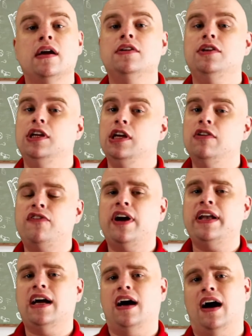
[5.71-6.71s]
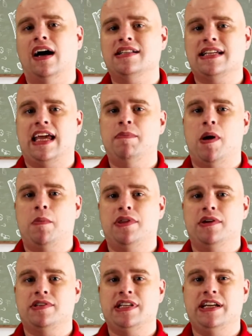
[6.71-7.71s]
Do you find it hard to keep up with
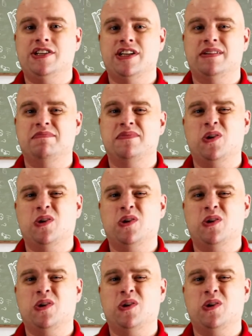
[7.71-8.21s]
your teacher